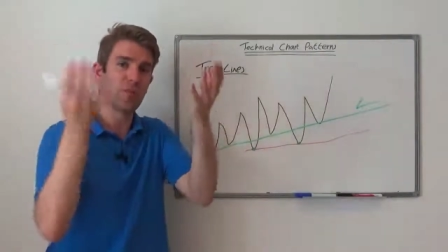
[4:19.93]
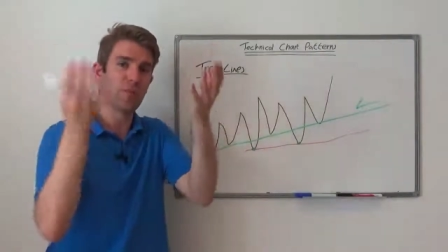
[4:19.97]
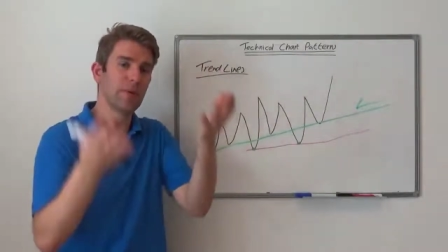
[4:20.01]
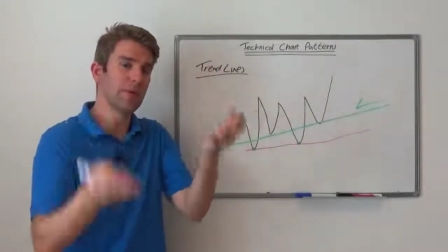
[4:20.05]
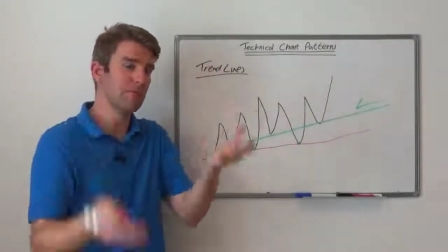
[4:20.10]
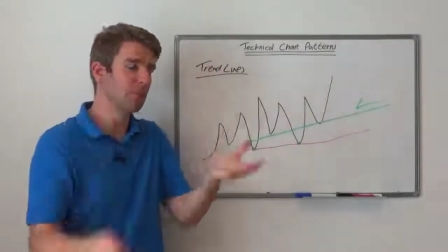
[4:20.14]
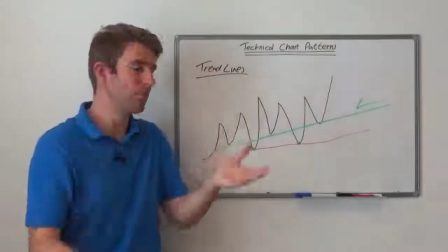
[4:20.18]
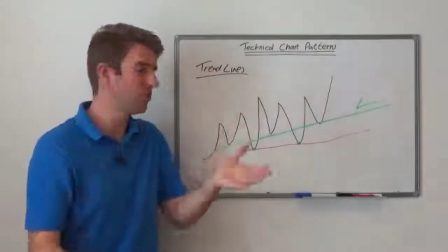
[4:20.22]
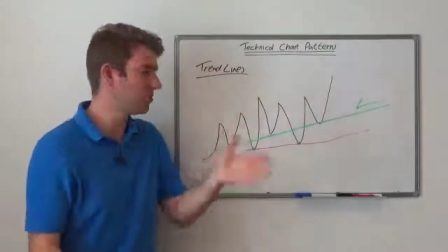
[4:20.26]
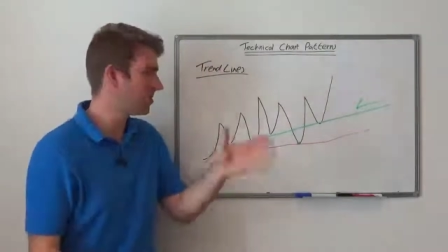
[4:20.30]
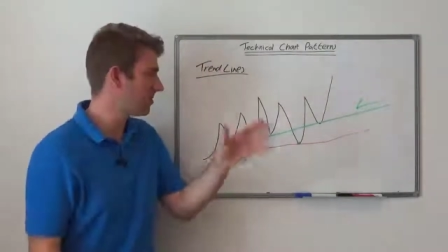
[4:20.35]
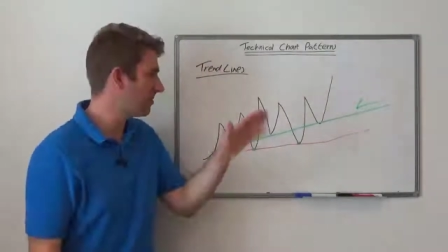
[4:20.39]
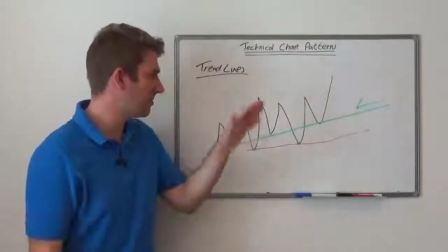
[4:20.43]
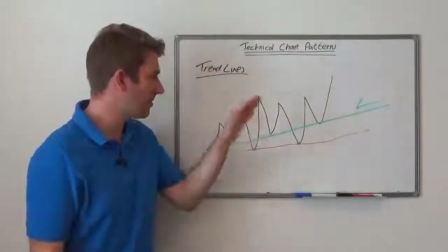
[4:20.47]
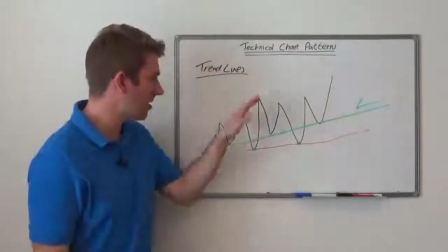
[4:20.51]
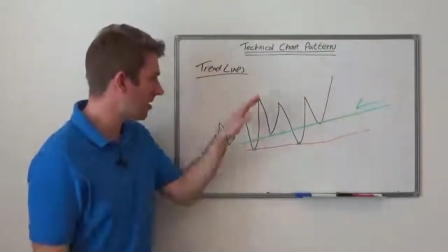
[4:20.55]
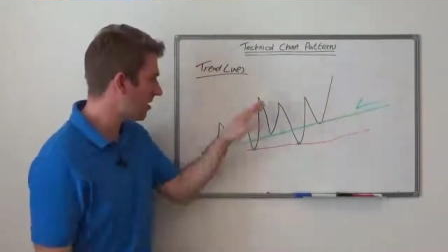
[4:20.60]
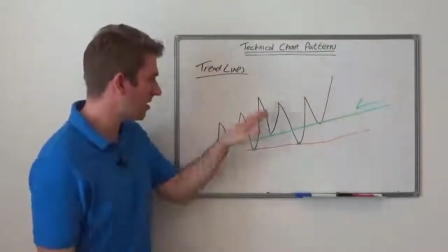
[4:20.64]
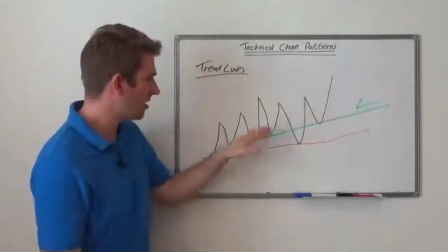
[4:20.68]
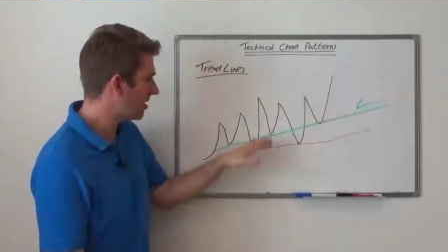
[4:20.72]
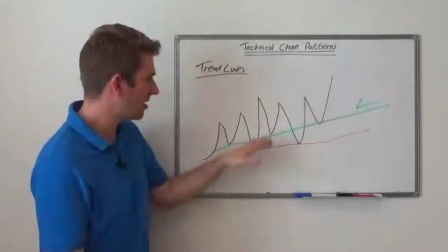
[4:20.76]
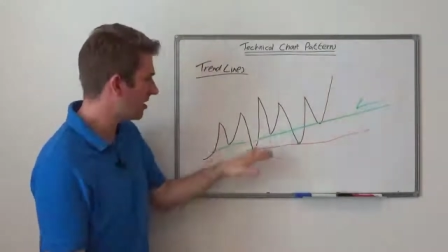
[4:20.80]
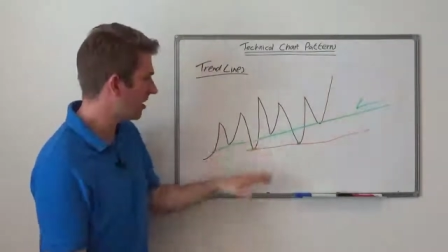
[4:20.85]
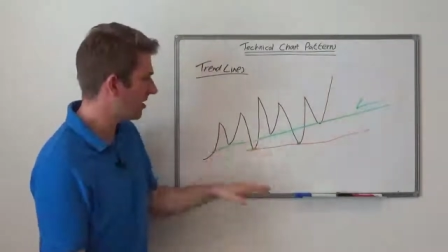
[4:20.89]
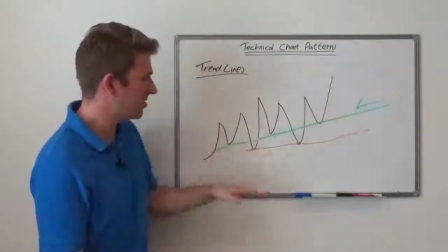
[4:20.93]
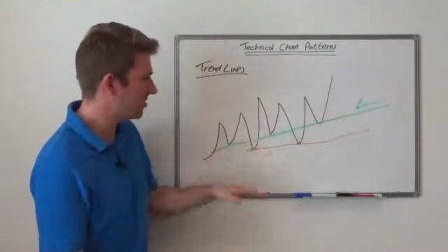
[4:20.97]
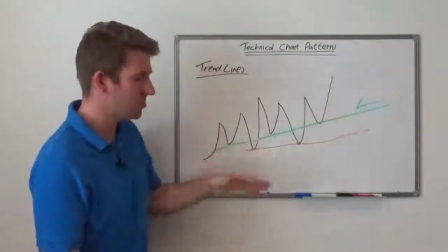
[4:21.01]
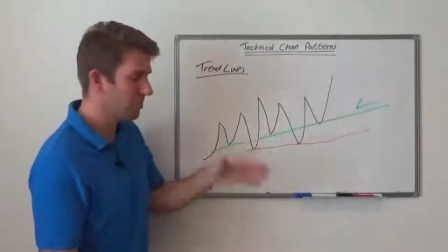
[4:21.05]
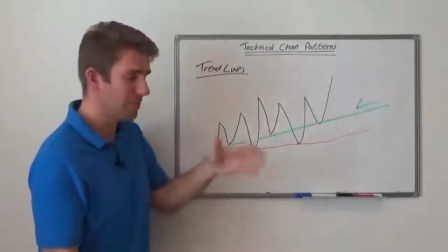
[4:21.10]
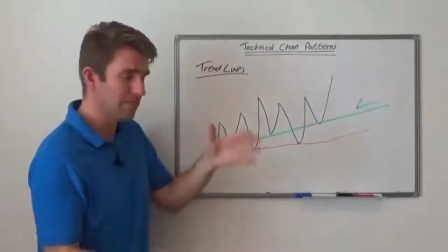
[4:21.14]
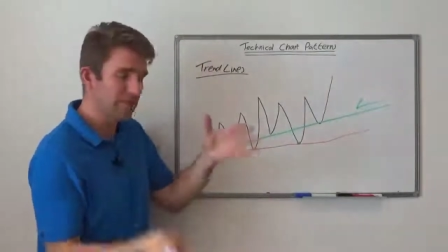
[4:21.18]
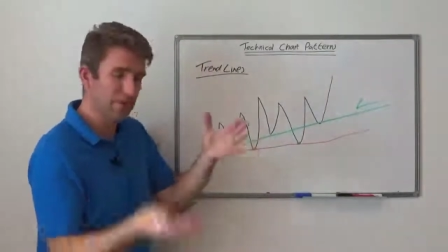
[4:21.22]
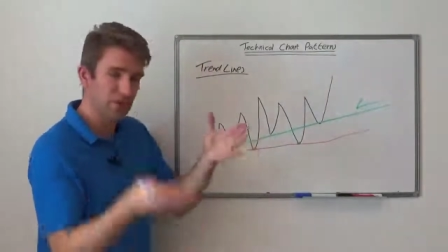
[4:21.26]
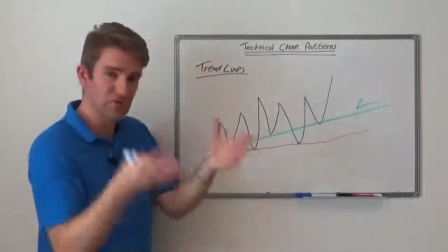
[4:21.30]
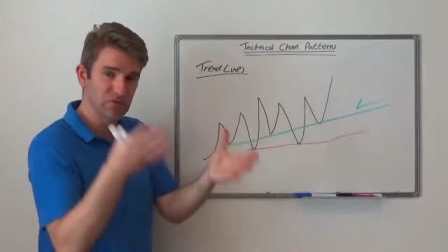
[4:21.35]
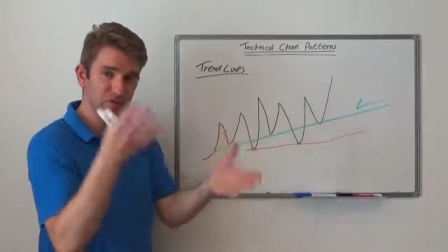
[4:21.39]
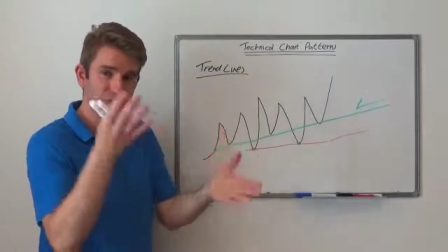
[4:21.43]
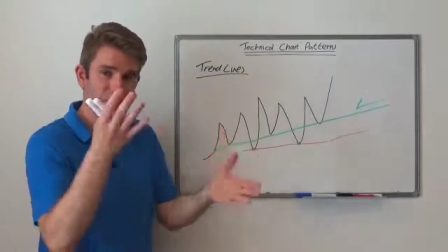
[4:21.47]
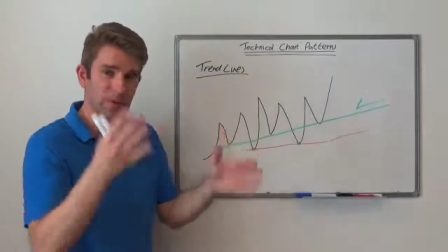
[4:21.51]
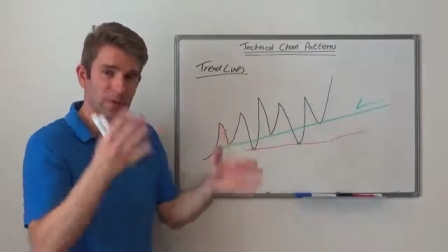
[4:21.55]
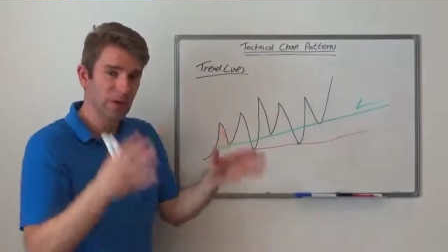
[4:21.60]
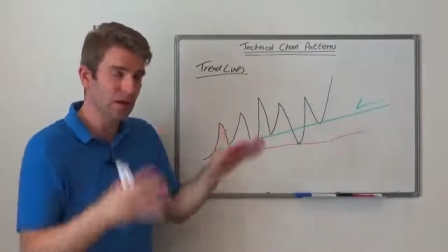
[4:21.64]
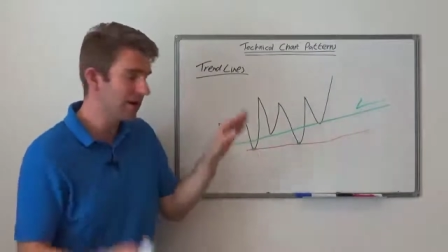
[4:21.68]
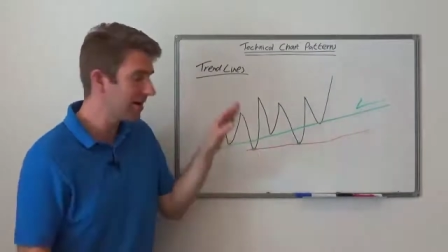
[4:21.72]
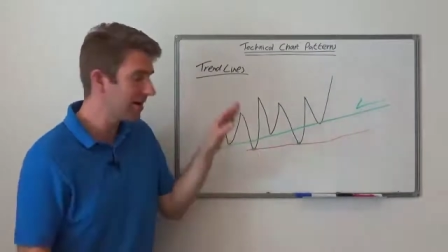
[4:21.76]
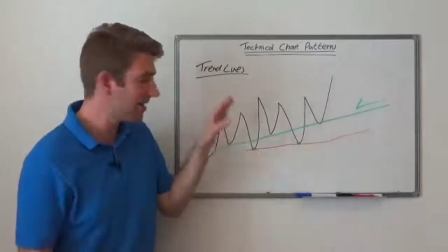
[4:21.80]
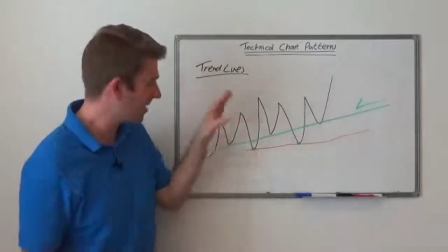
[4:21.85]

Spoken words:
a bit more a bit more supply